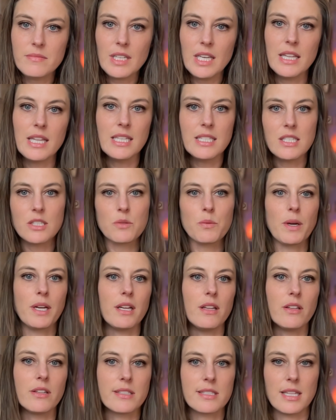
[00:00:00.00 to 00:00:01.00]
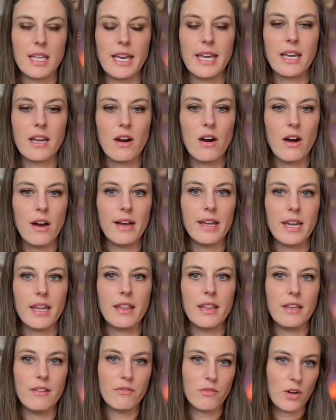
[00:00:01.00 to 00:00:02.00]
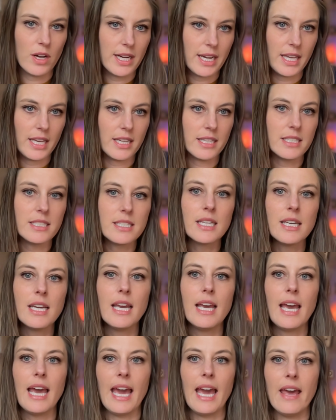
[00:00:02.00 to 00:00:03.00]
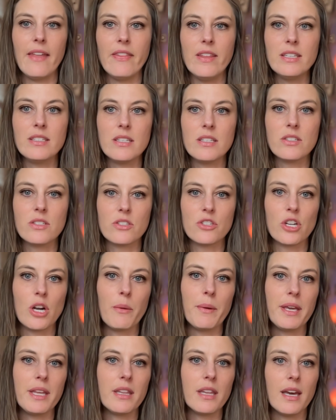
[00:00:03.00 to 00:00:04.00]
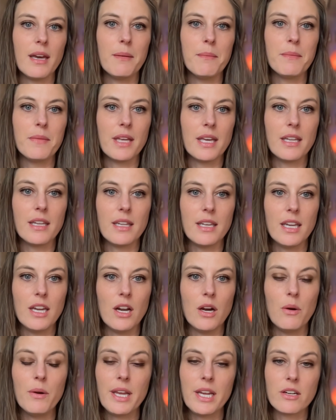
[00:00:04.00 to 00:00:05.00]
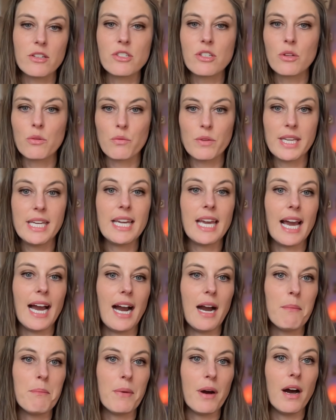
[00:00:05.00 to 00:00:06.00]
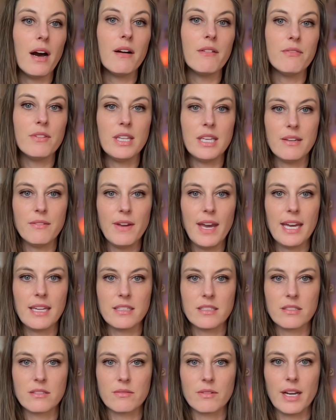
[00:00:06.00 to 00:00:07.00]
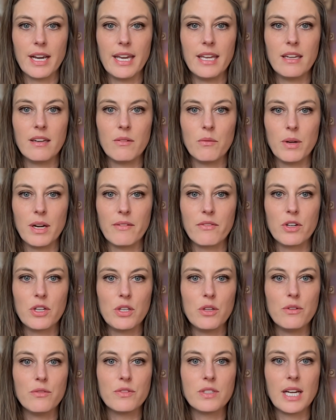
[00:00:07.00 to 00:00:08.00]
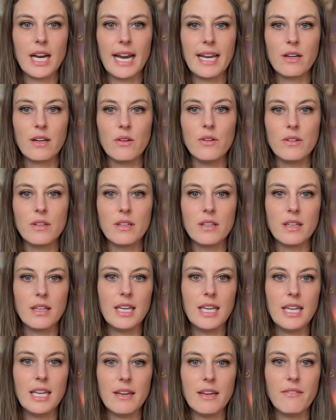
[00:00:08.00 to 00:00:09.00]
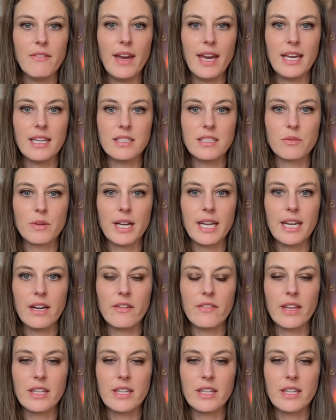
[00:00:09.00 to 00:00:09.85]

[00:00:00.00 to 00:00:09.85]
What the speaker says: This is what it looks like on the front end. And this is showing them that, here's the recap of the event, right? Whatever you've titled the event right here. And